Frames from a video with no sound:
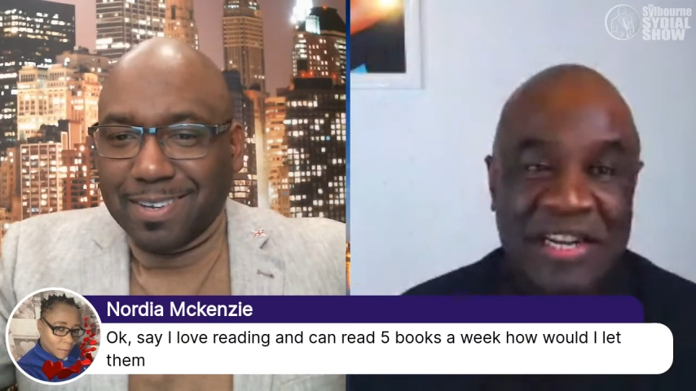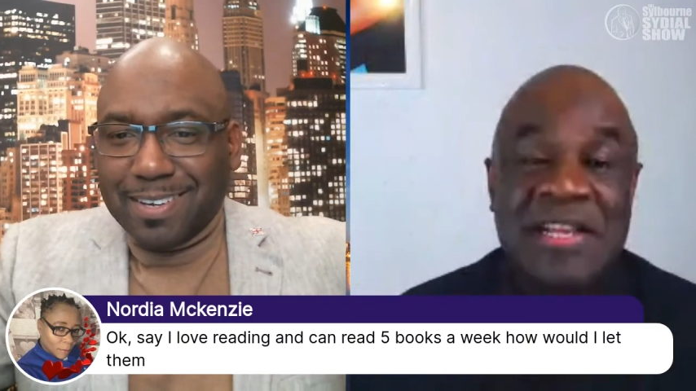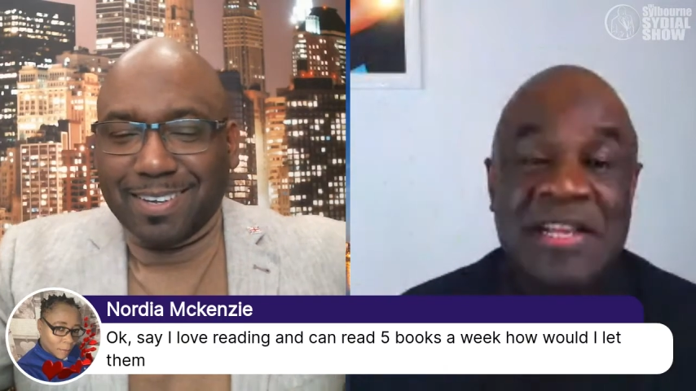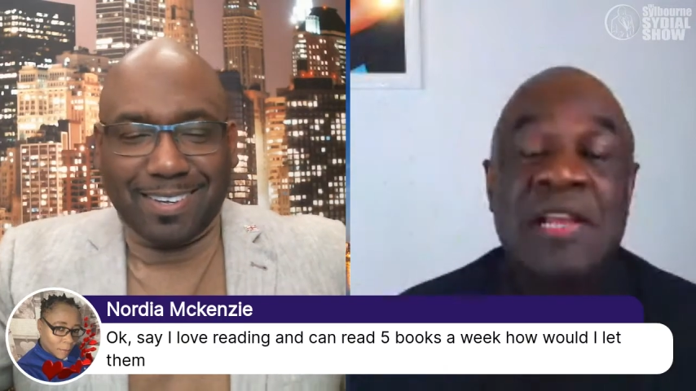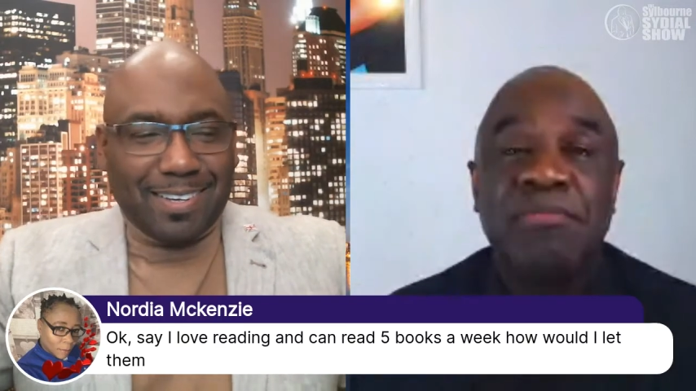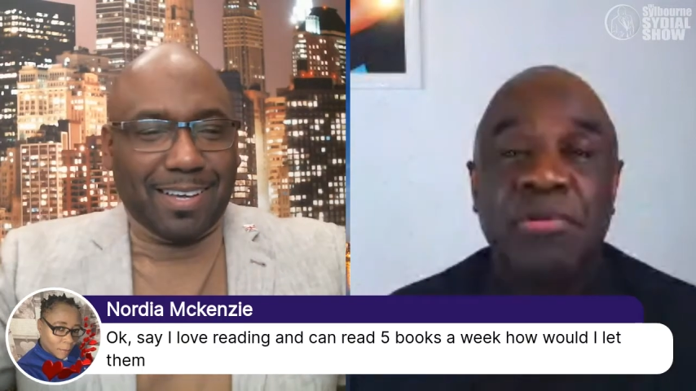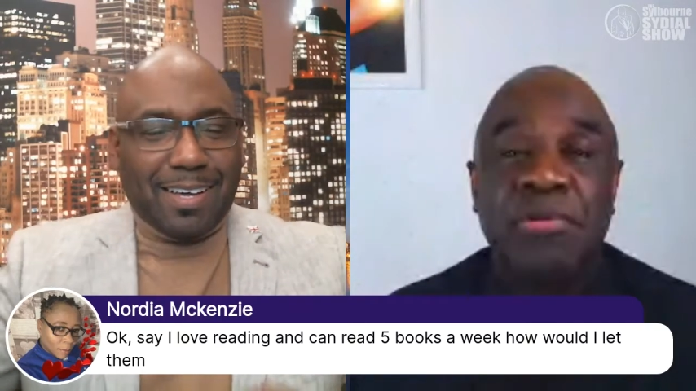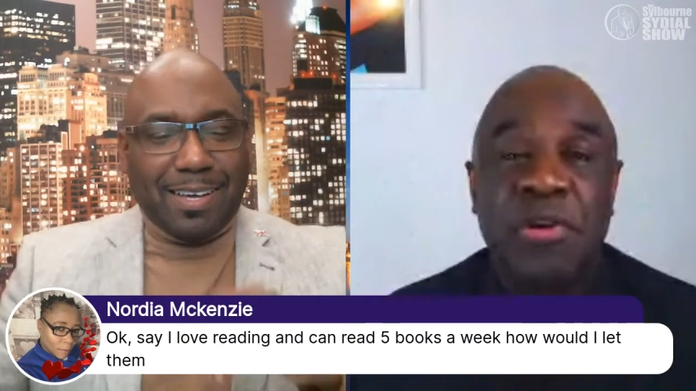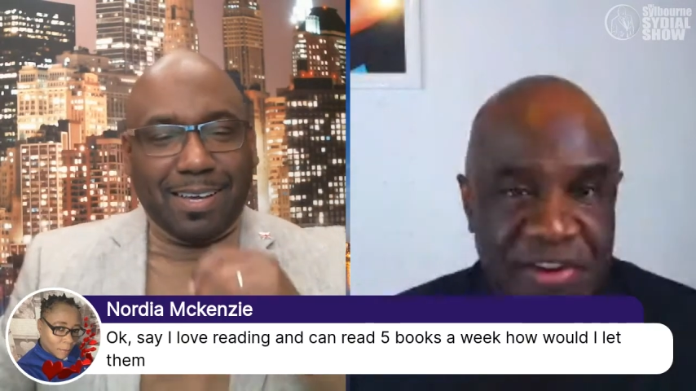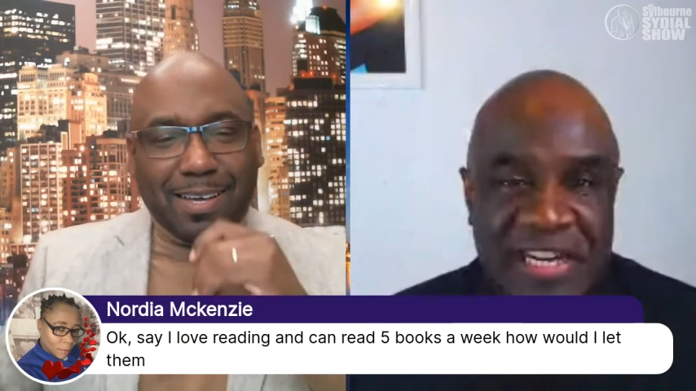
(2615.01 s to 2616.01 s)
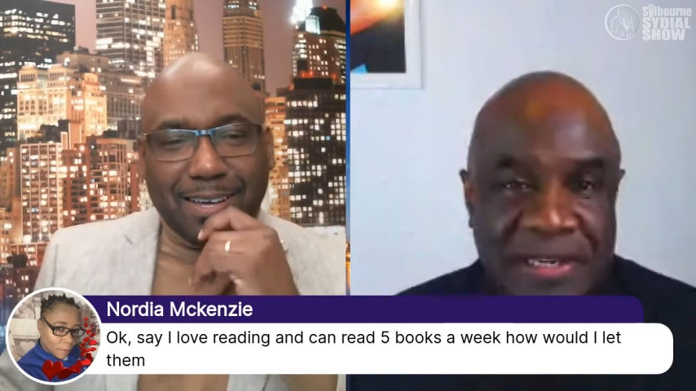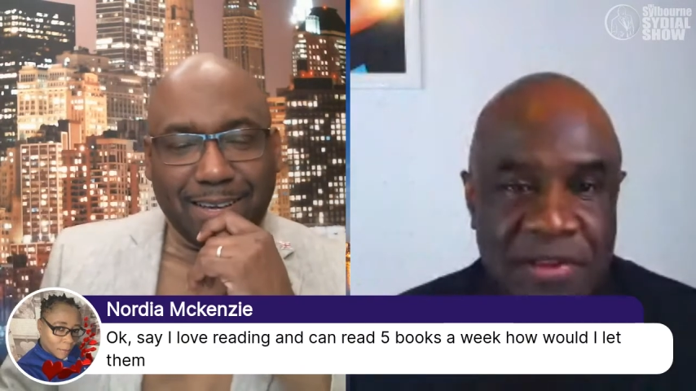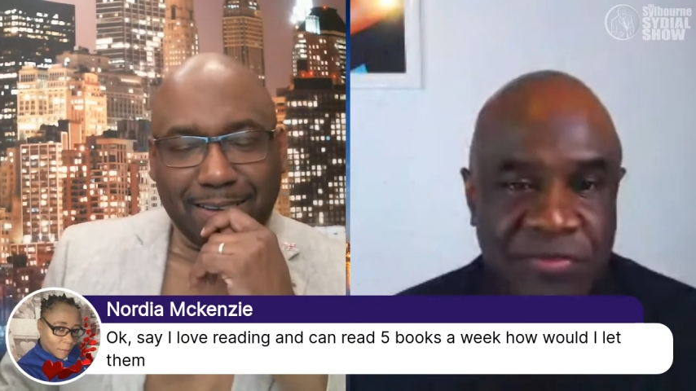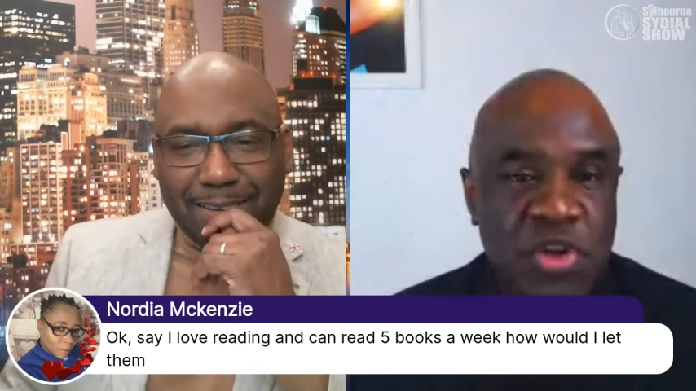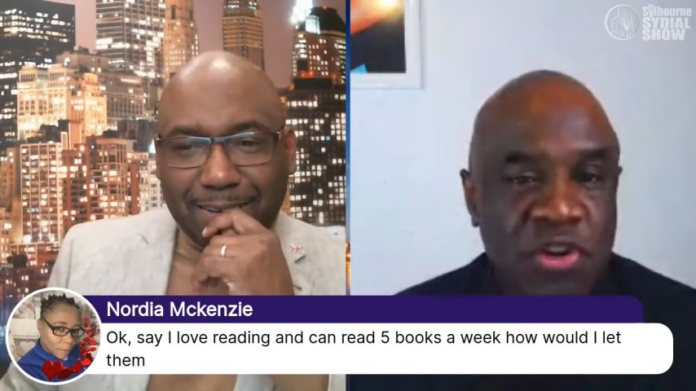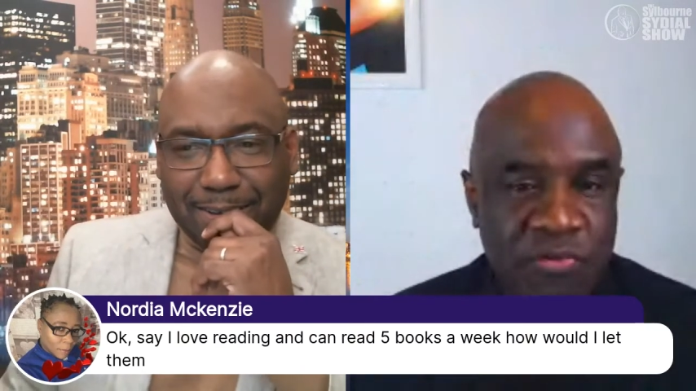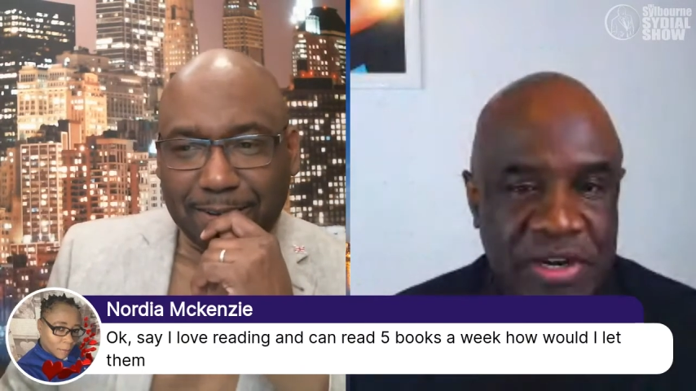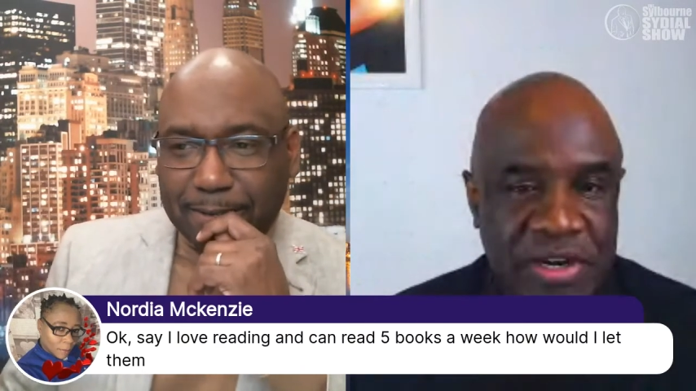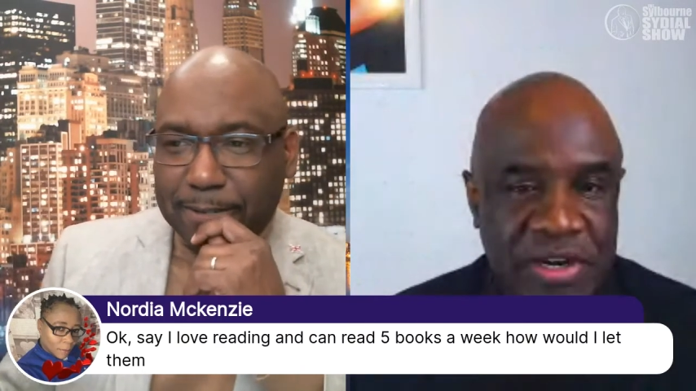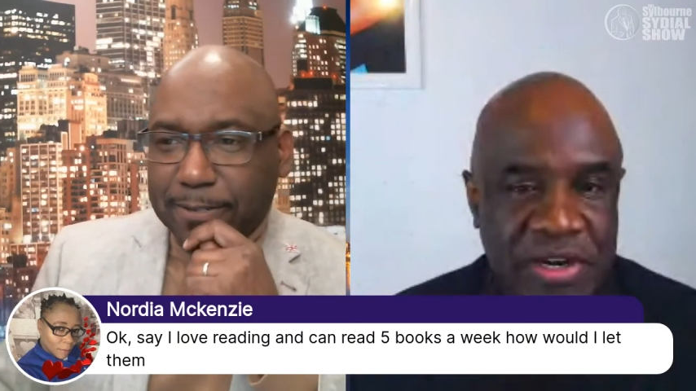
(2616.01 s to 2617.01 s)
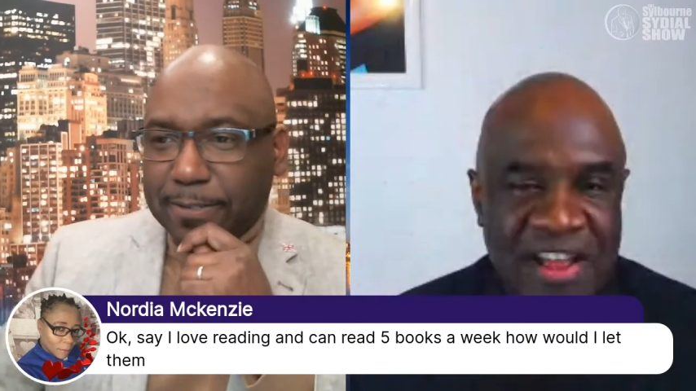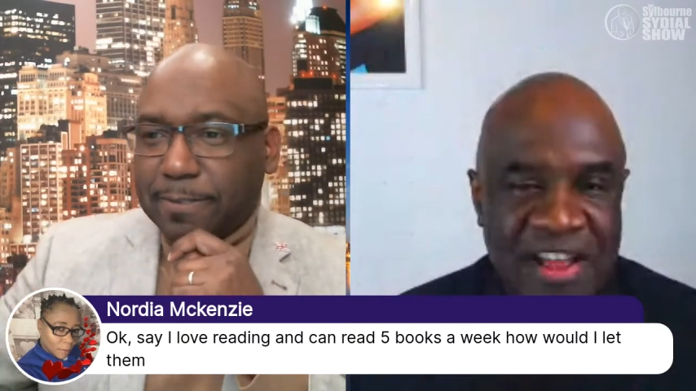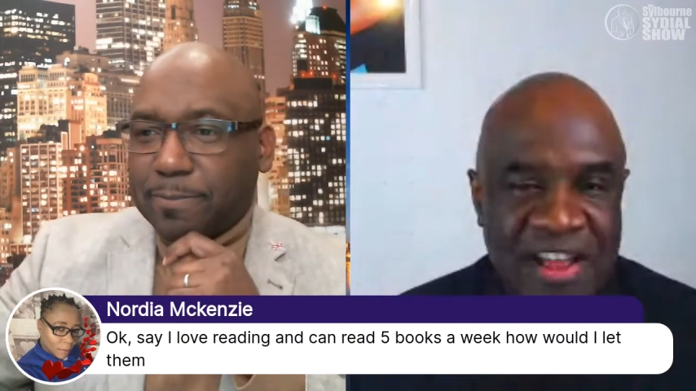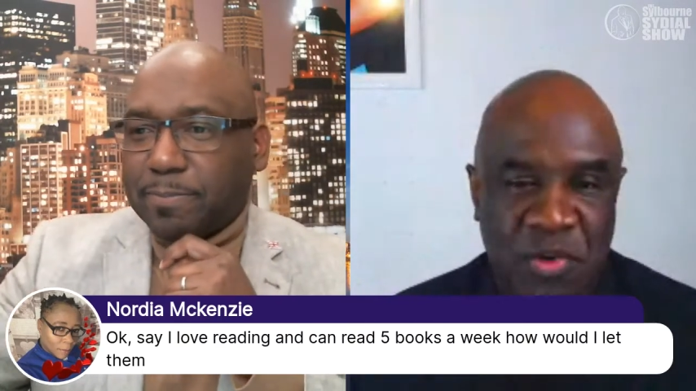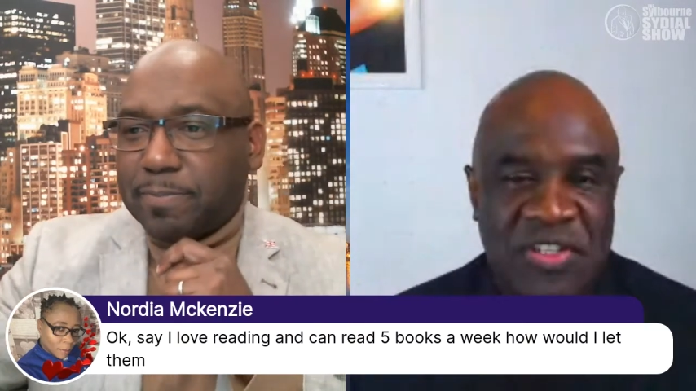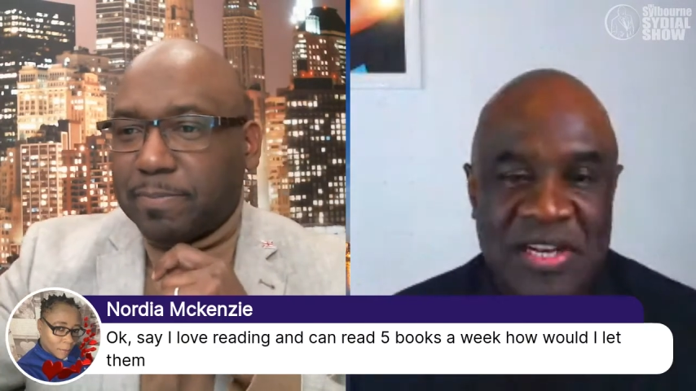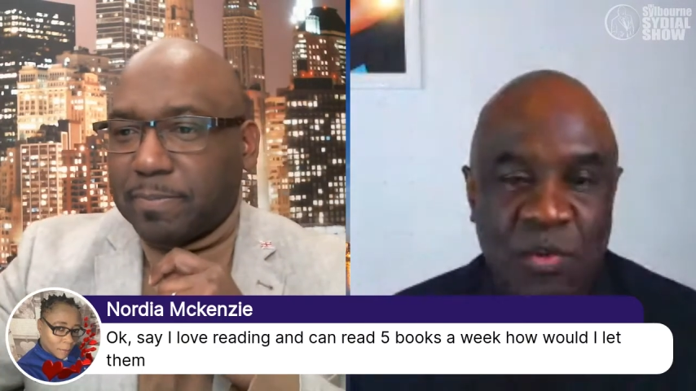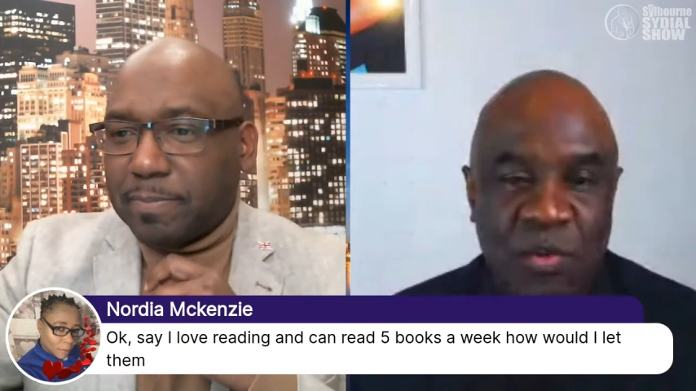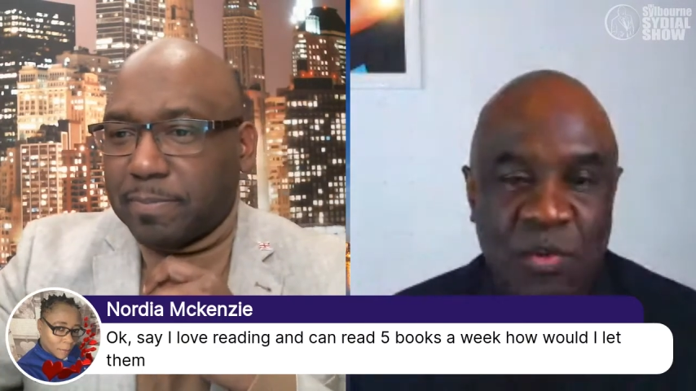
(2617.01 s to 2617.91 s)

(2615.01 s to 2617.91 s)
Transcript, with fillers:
Speaker 1: If you can read five books in a week, you know,